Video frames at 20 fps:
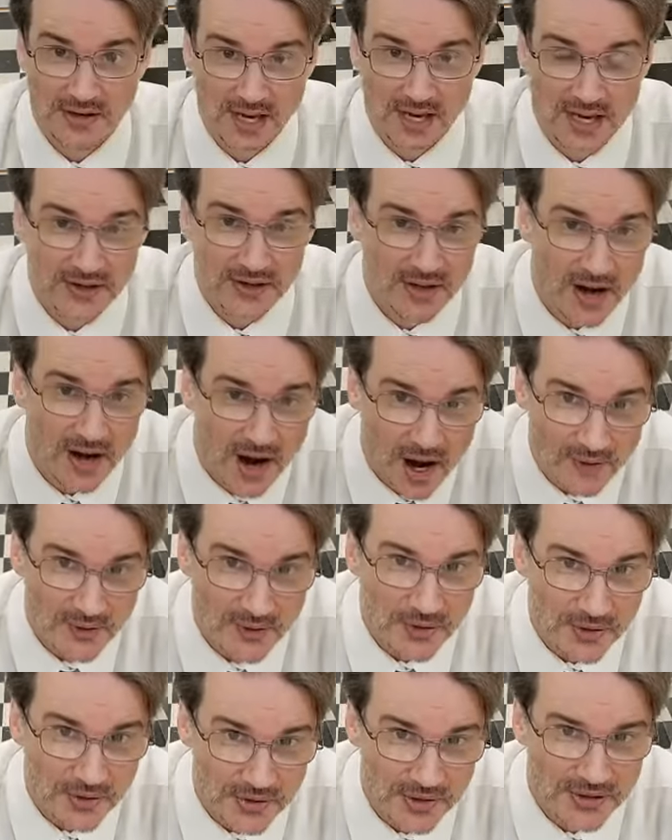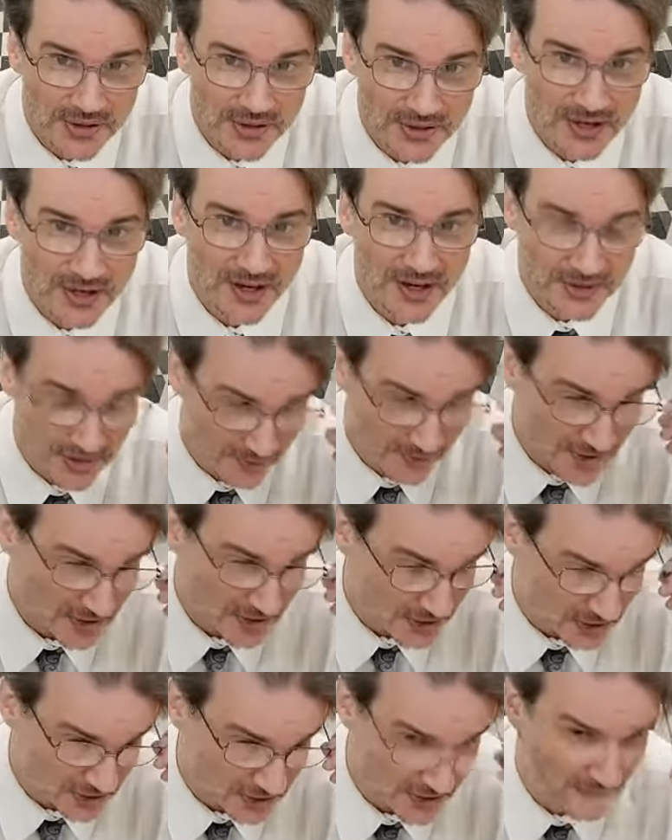Okay, they offer those
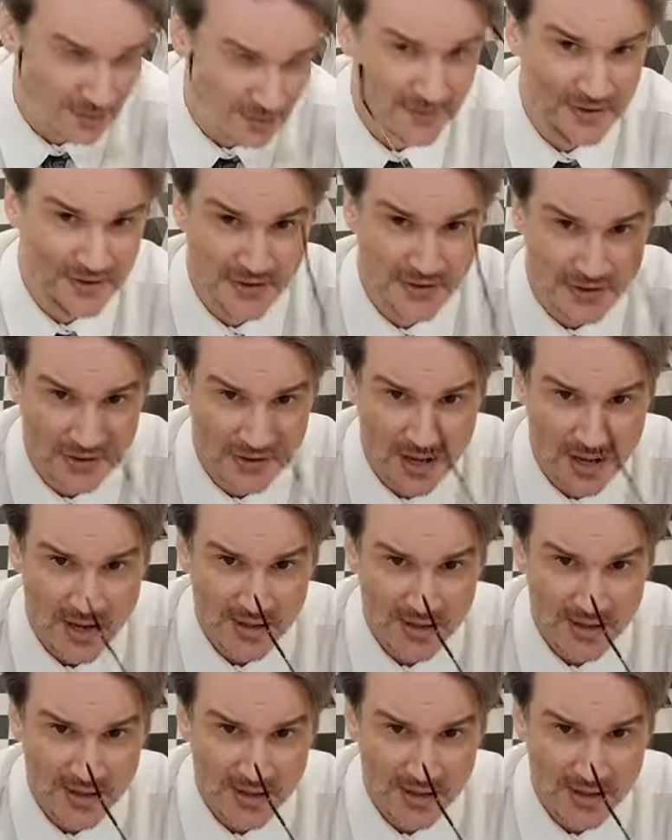conservation services.